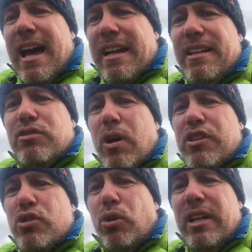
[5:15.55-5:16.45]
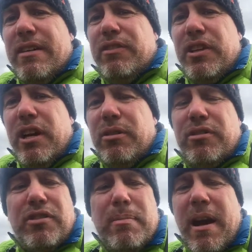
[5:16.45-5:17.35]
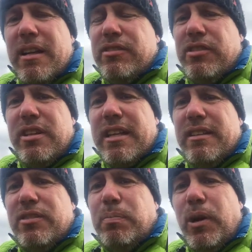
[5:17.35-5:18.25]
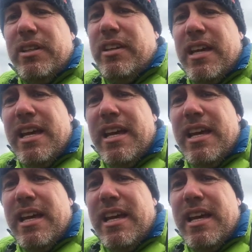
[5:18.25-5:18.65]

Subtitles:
And it is quite short-lived, you know, 3 miles, you get to this point,